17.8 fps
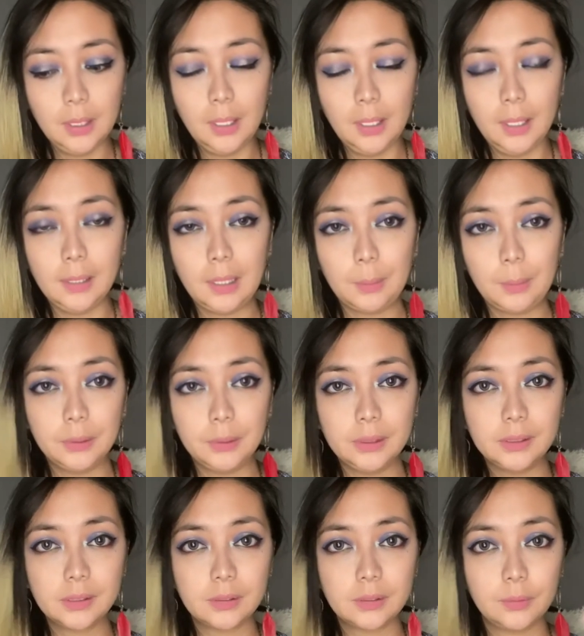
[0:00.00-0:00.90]
and I will
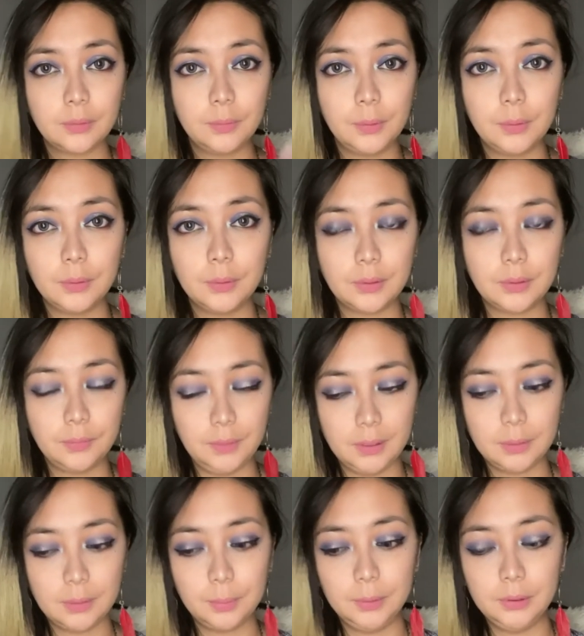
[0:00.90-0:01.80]
insert photos of
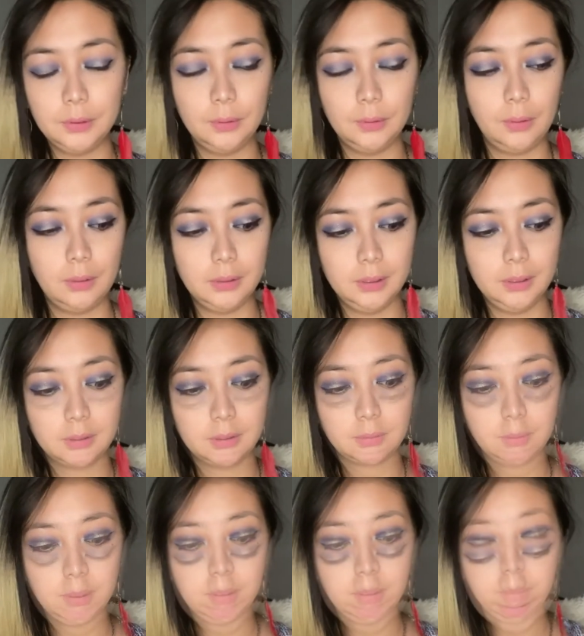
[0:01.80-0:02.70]
this one too on the screen.